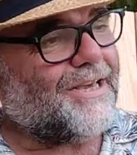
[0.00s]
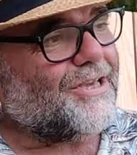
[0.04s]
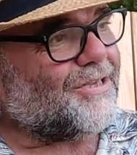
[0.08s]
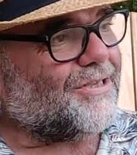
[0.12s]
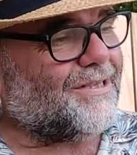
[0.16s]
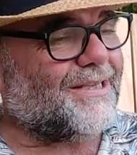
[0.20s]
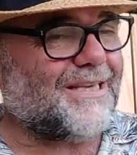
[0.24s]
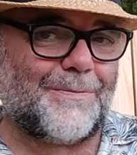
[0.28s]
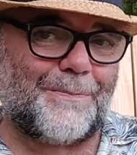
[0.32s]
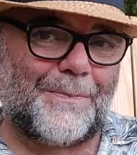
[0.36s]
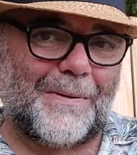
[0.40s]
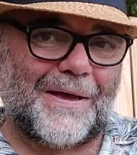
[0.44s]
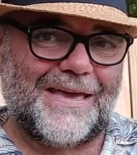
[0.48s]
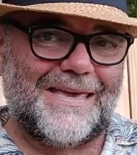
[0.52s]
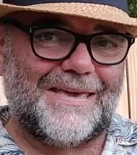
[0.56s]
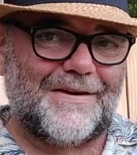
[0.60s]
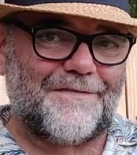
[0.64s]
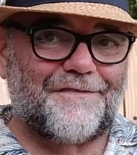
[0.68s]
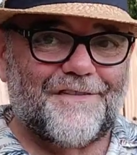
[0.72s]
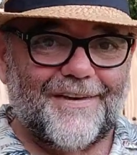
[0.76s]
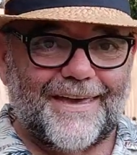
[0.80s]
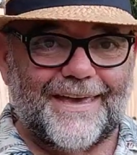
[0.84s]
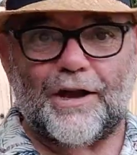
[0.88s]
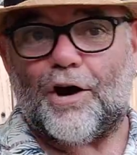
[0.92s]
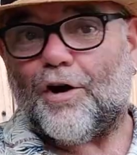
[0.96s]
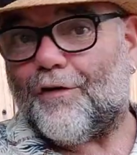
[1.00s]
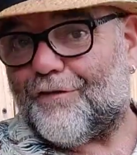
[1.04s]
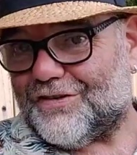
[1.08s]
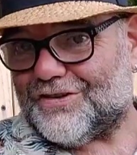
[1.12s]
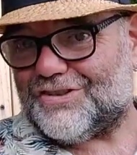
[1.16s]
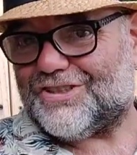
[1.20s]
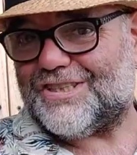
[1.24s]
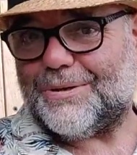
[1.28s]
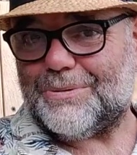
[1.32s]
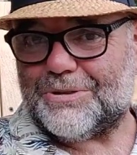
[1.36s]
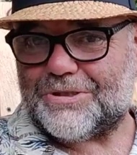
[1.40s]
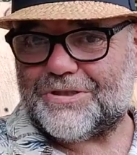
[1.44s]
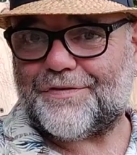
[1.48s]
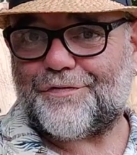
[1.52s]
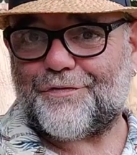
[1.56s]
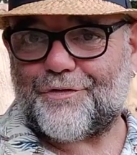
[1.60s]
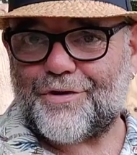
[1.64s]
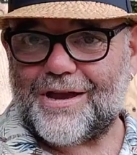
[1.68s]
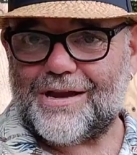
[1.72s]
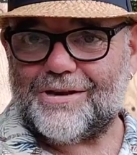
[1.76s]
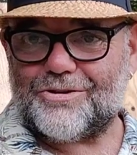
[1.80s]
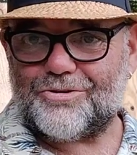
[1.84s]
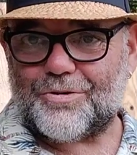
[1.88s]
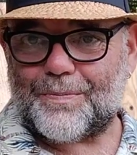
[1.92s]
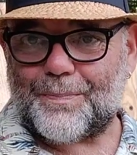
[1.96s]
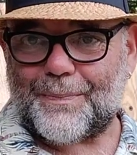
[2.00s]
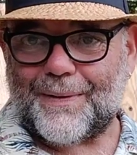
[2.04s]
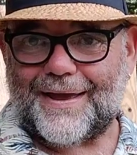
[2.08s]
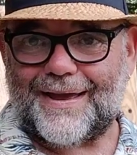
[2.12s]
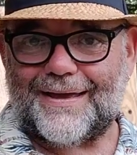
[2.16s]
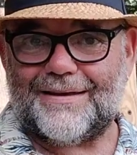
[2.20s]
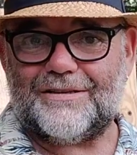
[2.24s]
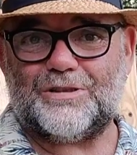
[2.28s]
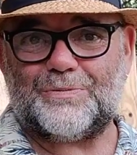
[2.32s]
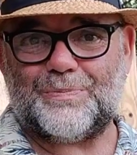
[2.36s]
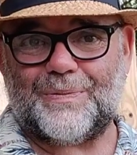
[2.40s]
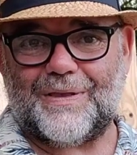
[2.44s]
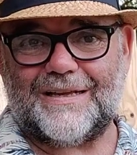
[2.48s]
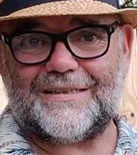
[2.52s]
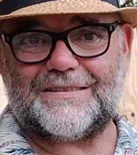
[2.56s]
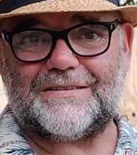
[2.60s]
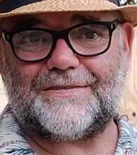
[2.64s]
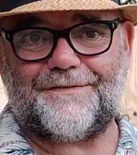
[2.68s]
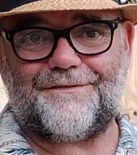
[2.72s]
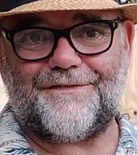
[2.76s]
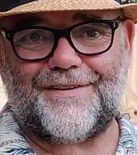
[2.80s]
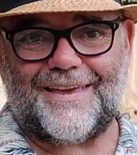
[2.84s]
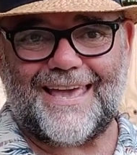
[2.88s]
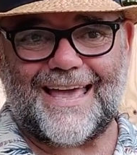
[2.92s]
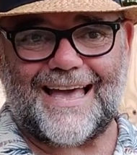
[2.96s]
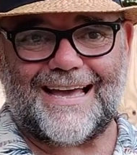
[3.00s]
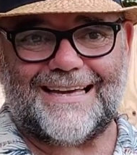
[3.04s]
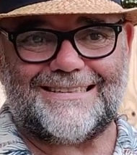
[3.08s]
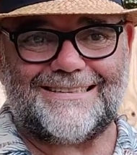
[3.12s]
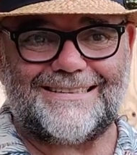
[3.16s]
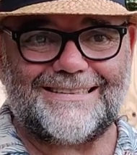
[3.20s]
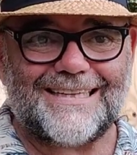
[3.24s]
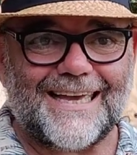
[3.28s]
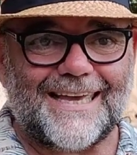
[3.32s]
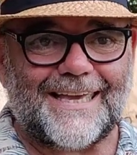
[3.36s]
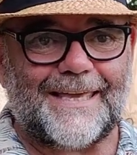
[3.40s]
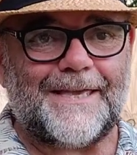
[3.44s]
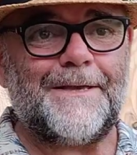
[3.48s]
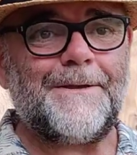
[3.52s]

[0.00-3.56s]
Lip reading: You need to pay your fee, obviously, which is £300 plus VAT.